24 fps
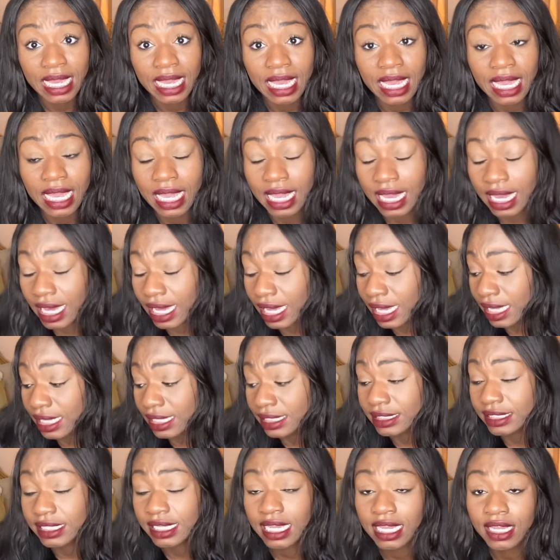
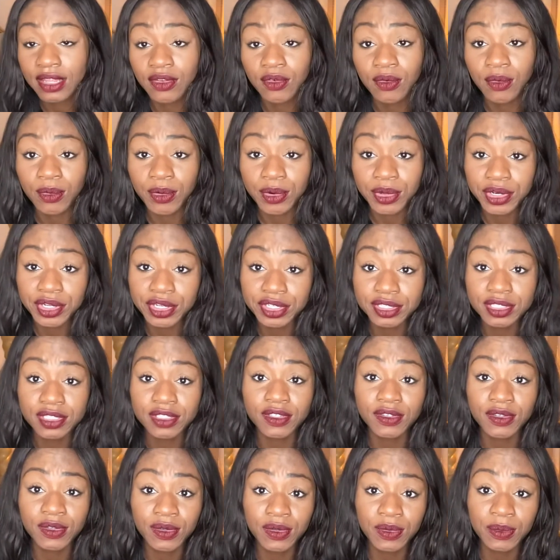And in order
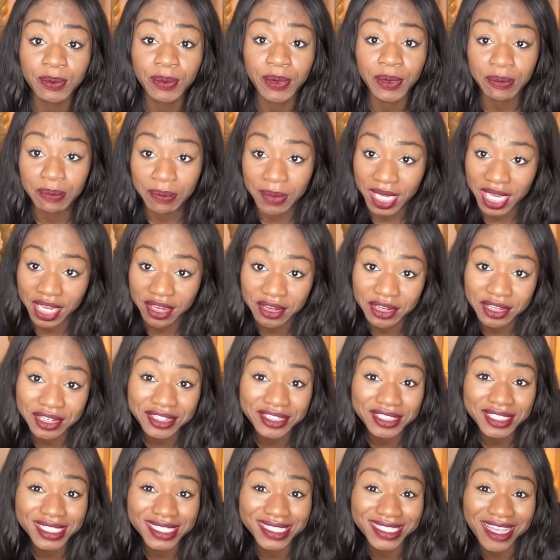to prepare
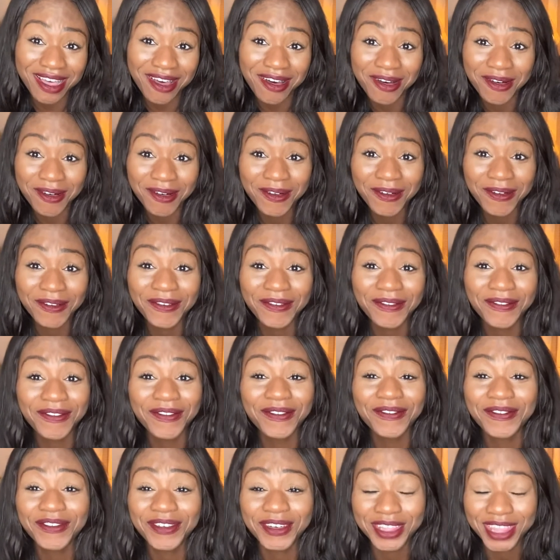yourself
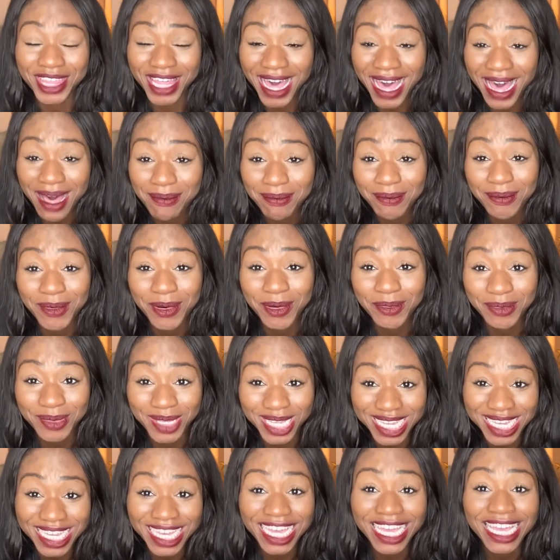for that
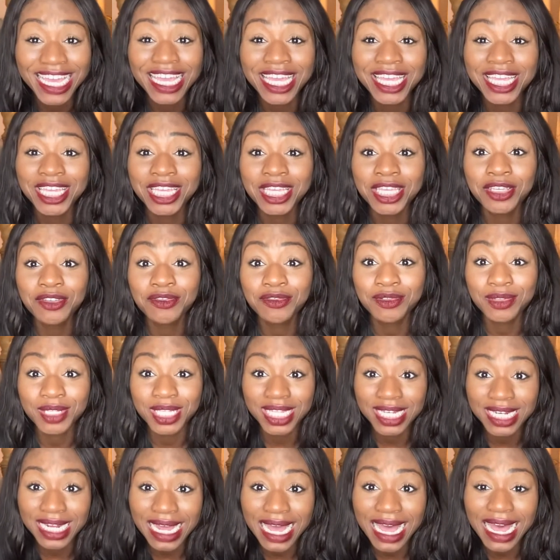moment, you
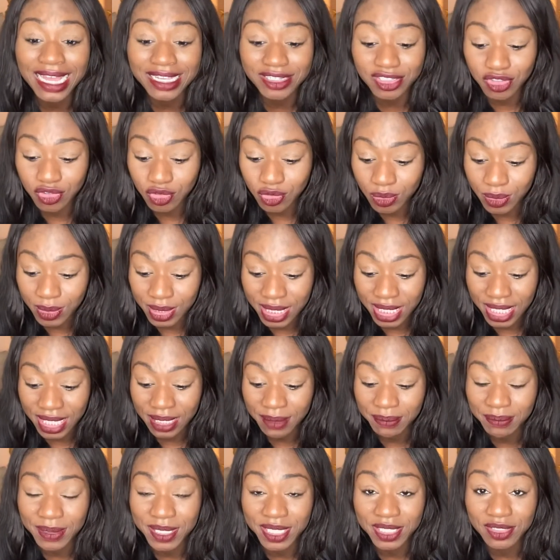need to actually
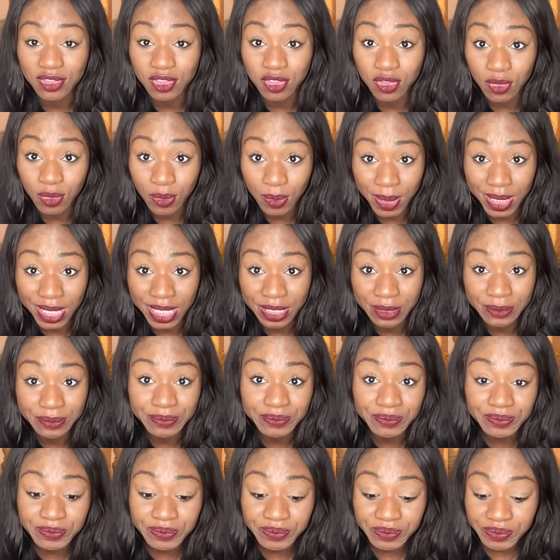be doing
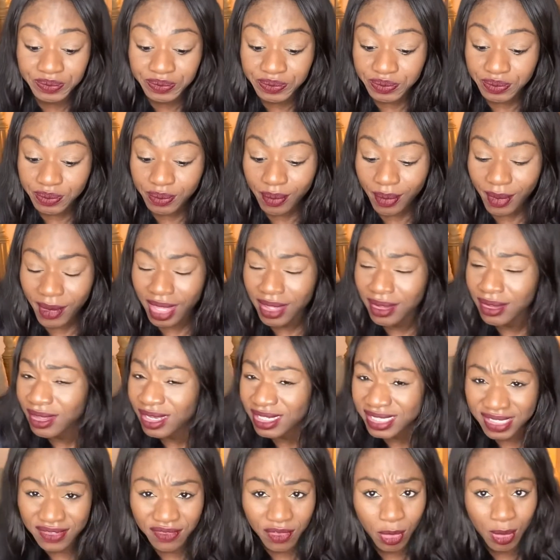
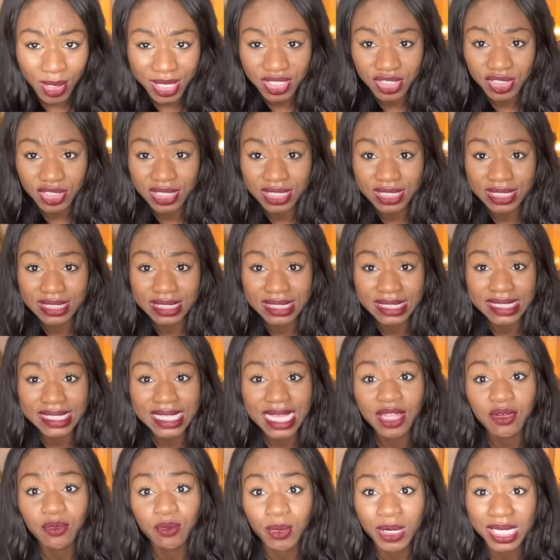lots of questions
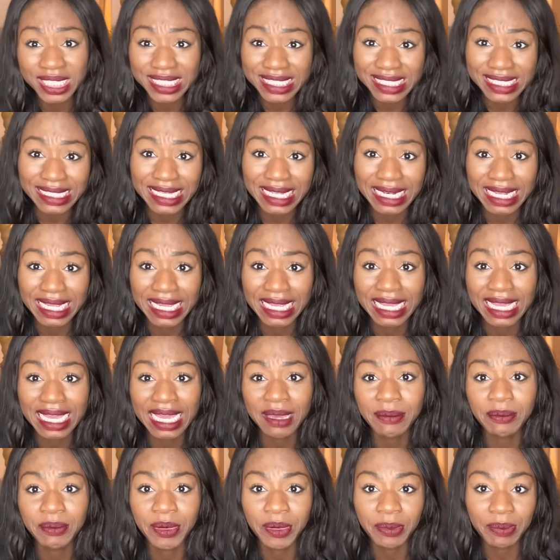in one sitting
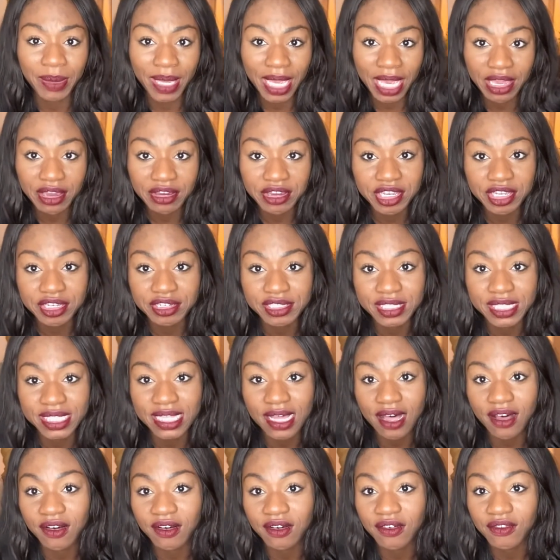and prepare
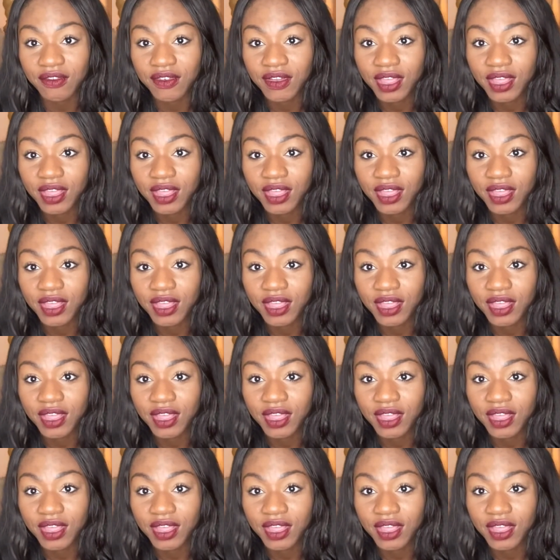yourself